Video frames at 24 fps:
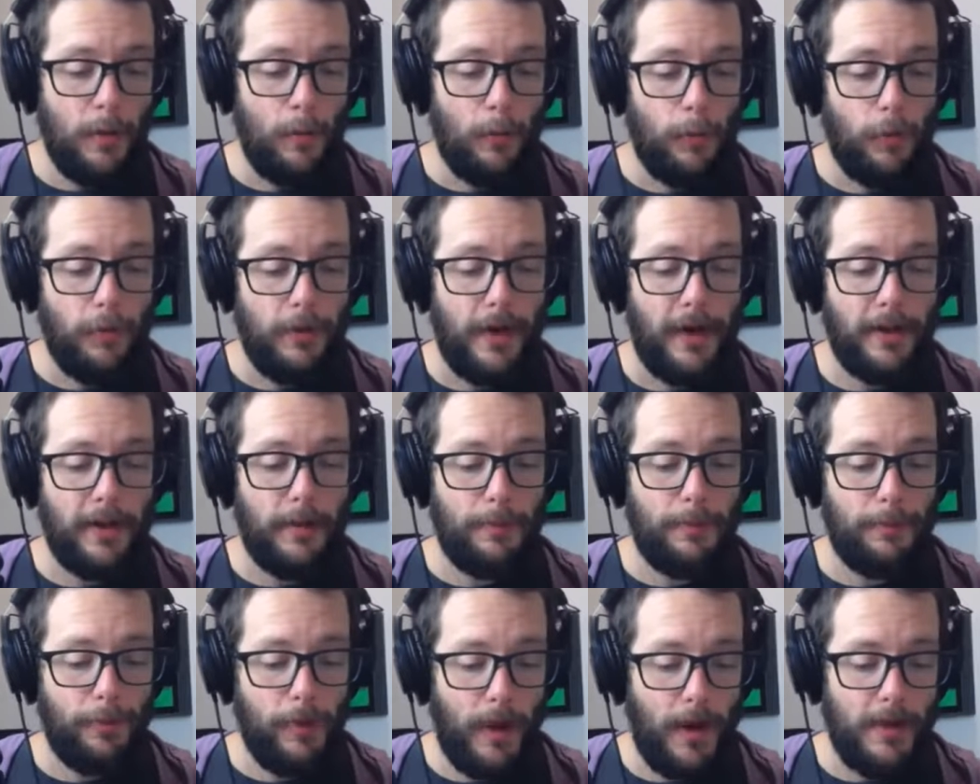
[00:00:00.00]
will not
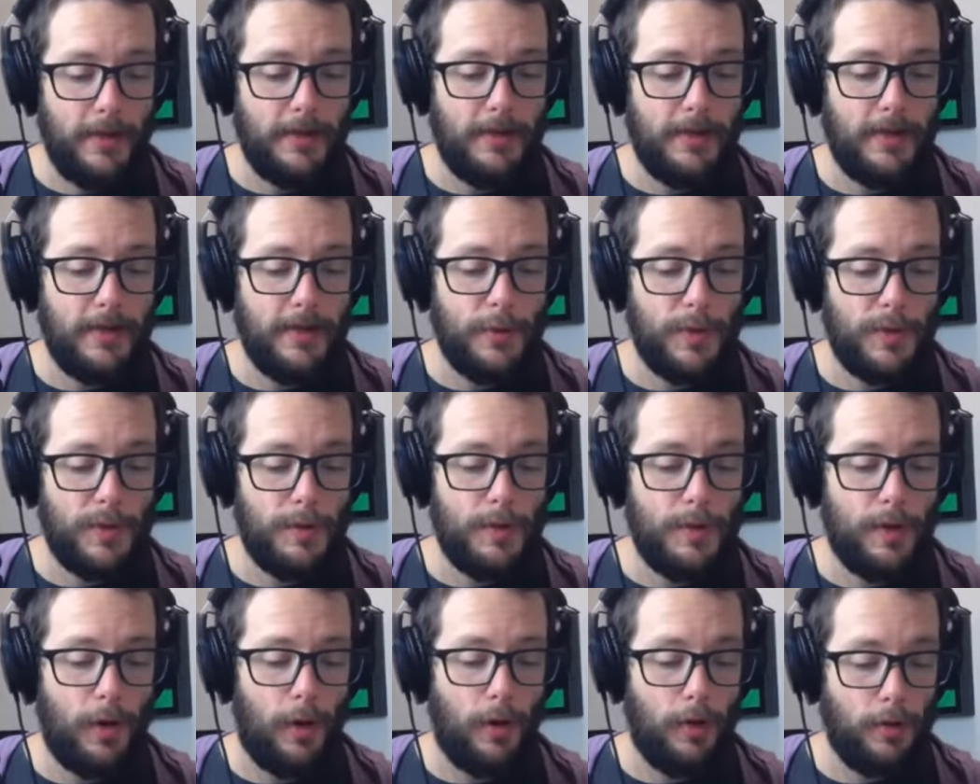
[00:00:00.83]
the process which
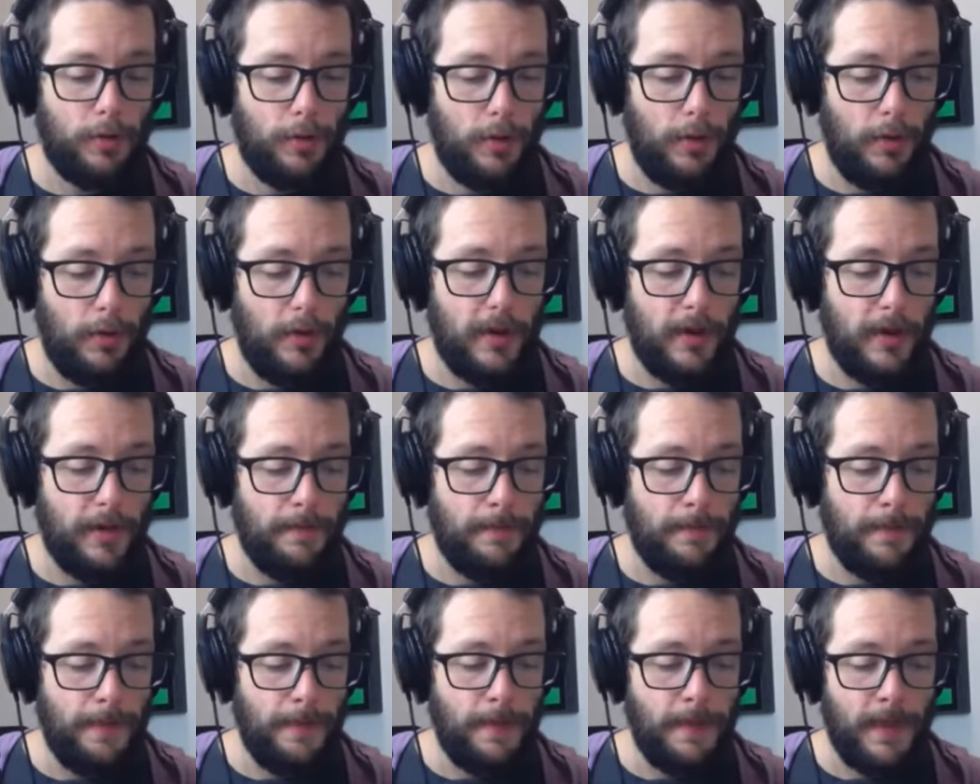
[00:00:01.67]
we call learning
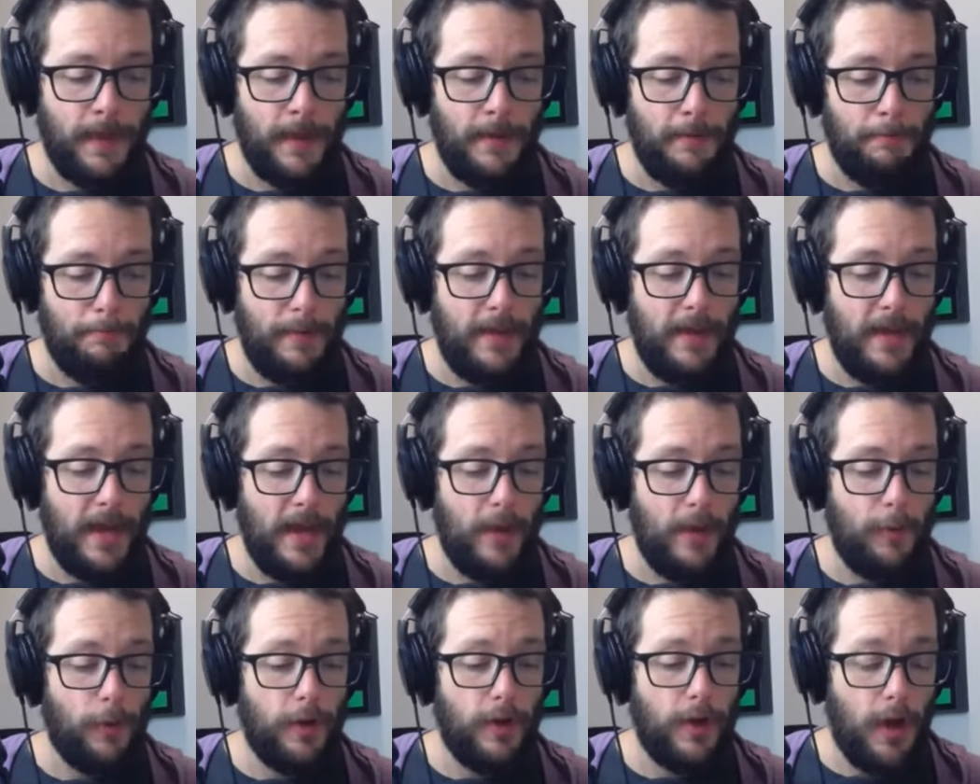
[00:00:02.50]
be
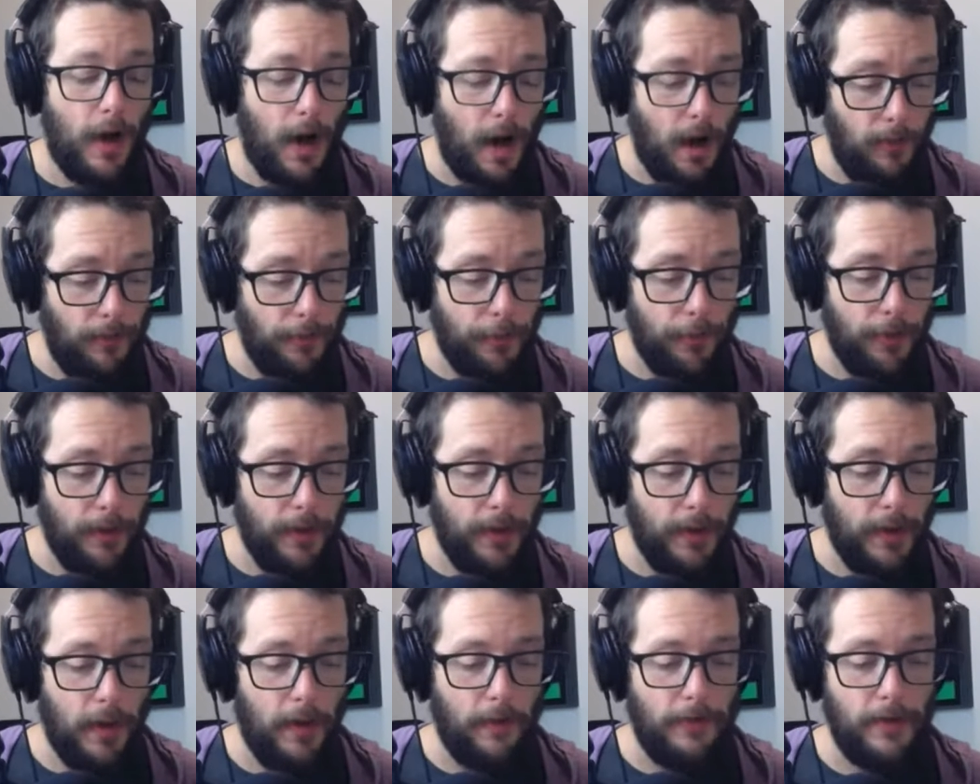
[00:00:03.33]
a
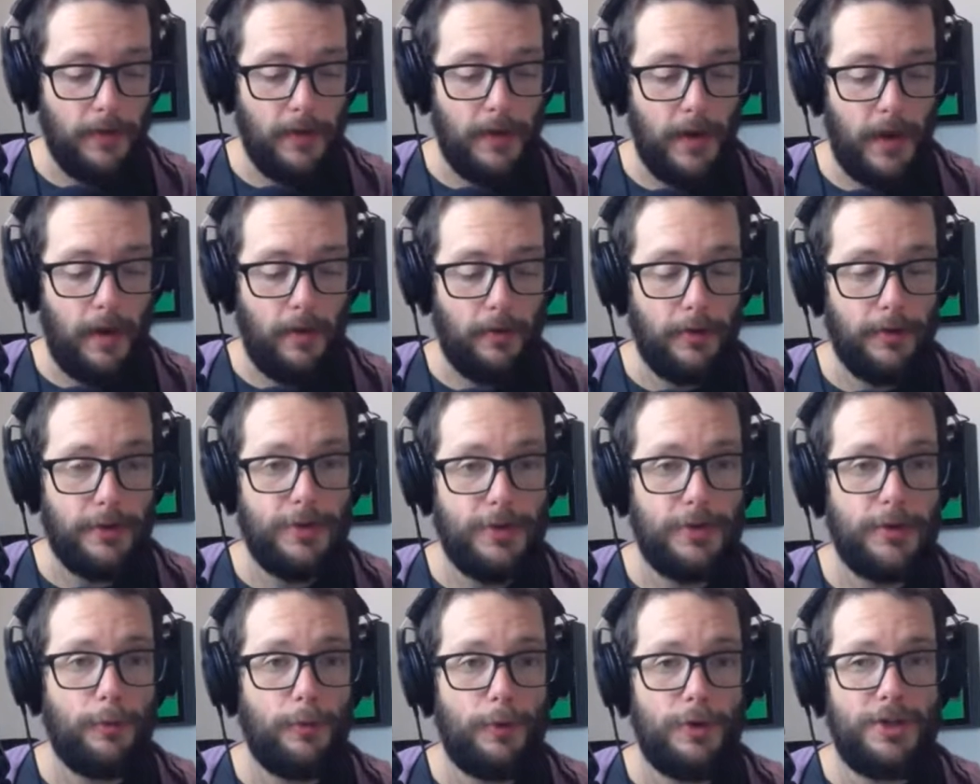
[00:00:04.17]
recovering of the
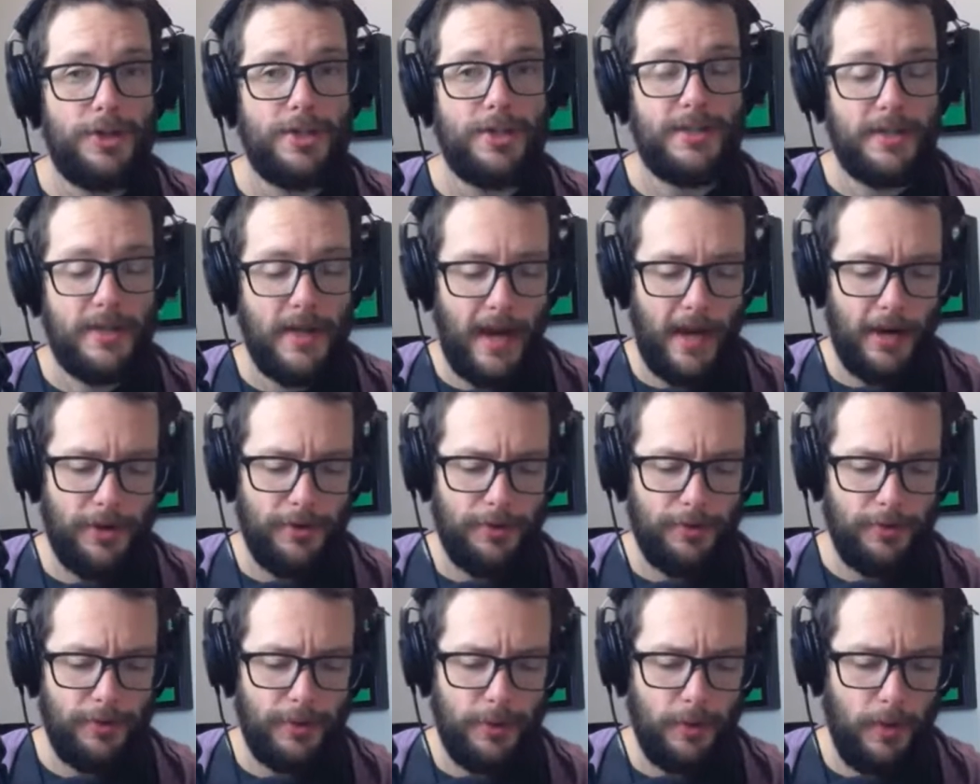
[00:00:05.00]
knowledge which is
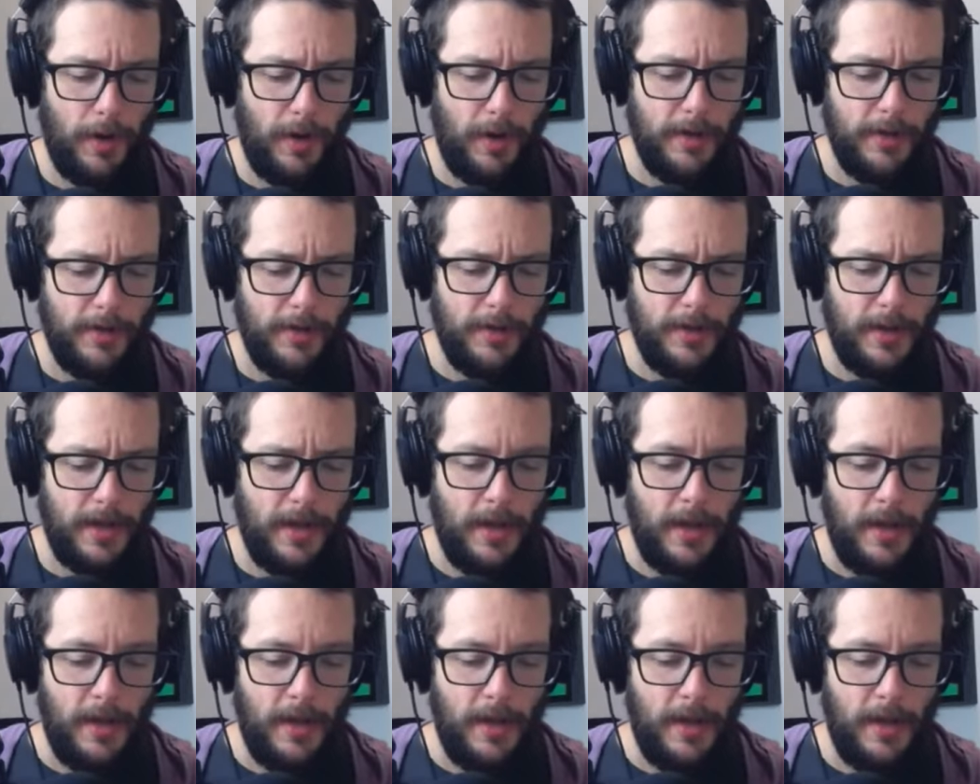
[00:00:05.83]
natural to us?